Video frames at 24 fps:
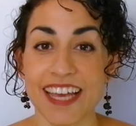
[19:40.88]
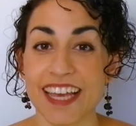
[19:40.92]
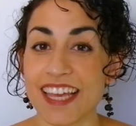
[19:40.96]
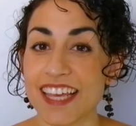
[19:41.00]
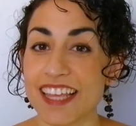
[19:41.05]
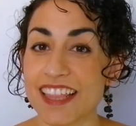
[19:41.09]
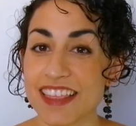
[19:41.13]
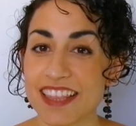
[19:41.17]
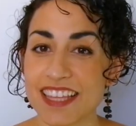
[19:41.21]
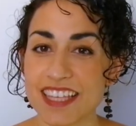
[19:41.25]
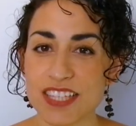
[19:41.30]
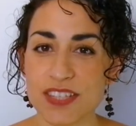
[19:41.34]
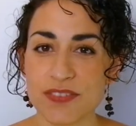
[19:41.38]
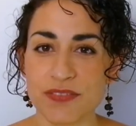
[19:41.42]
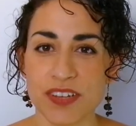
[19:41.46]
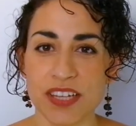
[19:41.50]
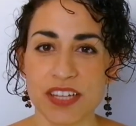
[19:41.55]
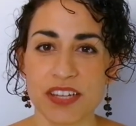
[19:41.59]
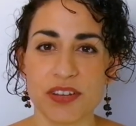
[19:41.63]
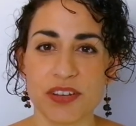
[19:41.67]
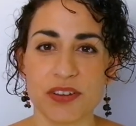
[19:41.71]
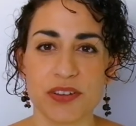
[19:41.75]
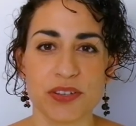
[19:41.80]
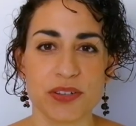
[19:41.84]
In this
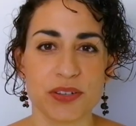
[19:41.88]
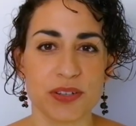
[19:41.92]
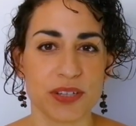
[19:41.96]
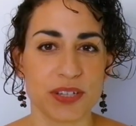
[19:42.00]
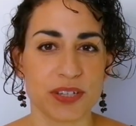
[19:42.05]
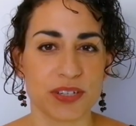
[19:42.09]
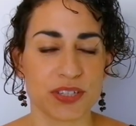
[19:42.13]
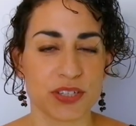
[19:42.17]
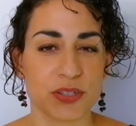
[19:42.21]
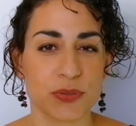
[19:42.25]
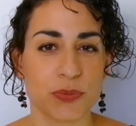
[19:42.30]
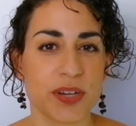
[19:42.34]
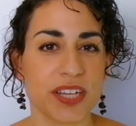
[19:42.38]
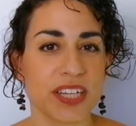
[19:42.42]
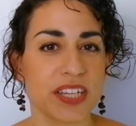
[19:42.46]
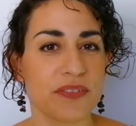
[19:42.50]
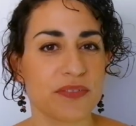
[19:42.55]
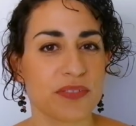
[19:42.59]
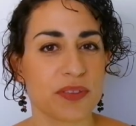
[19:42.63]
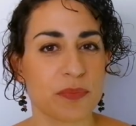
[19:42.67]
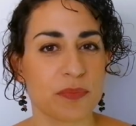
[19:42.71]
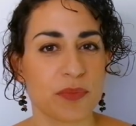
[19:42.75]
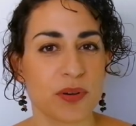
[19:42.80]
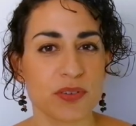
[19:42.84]
video, you learned twenty of
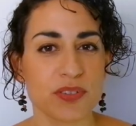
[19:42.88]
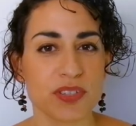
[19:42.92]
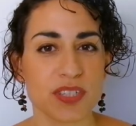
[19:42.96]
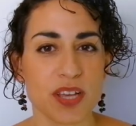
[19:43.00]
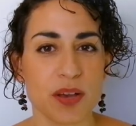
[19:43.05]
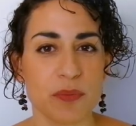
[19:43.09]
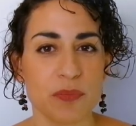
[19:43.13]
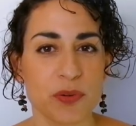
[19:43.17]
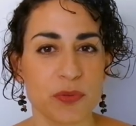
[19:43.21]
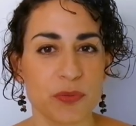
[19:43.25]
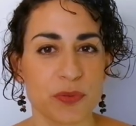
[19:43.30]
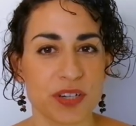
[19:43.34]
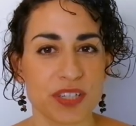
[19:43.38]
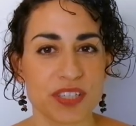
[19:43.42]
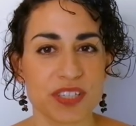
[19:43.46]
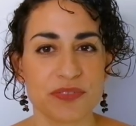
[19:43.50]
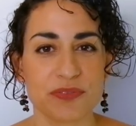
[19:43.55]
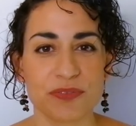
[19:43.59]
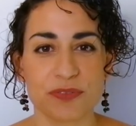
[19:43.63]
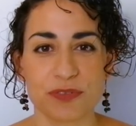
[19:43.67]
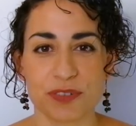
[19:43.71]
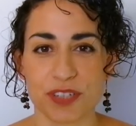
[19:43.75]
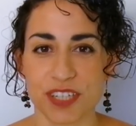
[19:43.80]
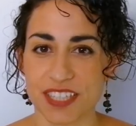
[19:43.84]
the most common words
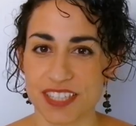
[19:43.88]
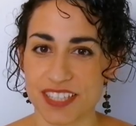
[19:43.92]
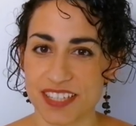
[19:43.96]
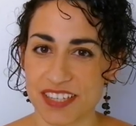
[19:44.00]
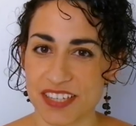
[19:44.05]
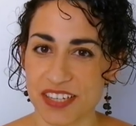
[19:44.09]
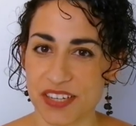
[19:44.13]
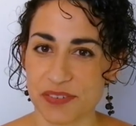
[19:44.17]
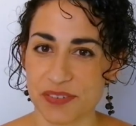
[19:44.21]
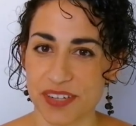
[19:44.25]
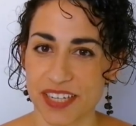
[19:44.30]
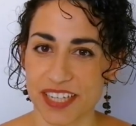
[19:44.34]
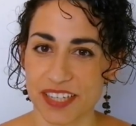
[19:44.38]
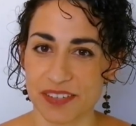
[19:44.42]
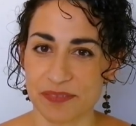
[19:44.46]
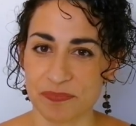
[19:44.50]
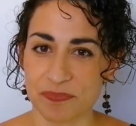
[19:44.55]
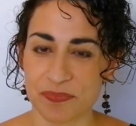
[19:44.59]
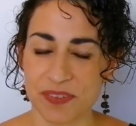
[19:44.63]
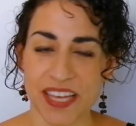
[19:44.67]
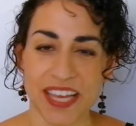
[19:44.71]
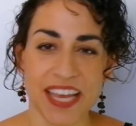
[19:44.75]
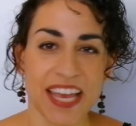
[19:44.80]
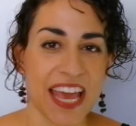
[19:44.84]
and phrases in Greek.
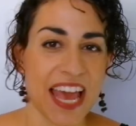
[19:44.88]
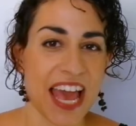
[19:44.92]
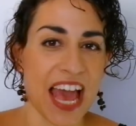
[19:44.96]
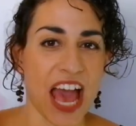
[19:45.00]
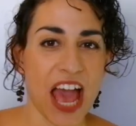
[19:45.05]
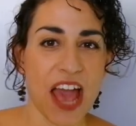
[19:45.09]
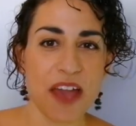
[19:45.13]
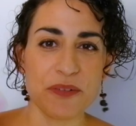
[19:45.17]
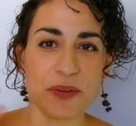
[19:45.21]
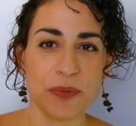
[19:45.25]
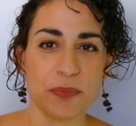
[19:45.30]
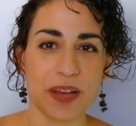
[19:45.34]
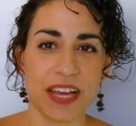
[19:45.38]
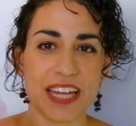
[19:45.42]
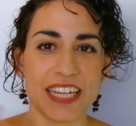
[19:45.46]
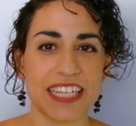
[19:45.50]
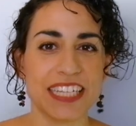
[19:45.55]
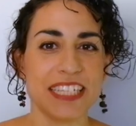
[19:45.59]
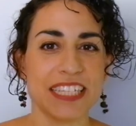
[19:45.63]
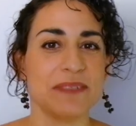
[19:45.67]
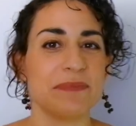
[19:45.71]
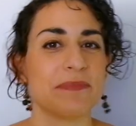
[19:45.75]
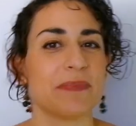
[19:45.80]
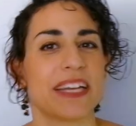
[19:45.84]
Hi
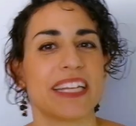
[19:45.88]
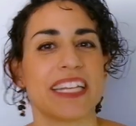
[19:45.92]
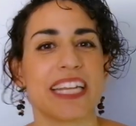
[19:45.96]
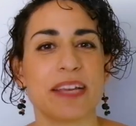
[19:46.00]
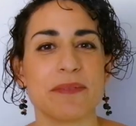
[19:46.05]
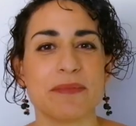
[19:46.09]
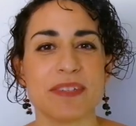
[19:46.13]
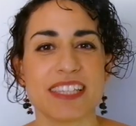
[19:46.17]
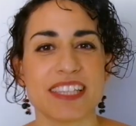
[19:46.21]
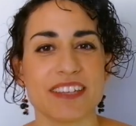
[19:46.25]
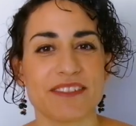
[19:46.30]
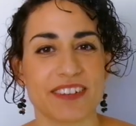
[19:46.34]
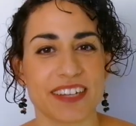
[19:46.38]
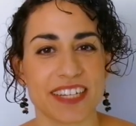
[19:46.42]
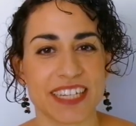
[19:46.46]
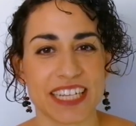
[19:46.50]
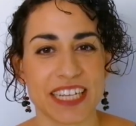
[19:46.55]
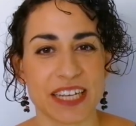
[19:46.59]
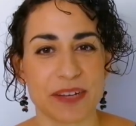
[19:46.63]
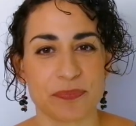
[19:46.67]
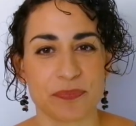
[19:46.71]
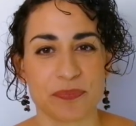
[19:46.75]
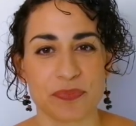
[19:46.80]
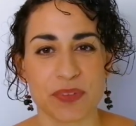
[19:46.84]
everybody, my name is Stefania.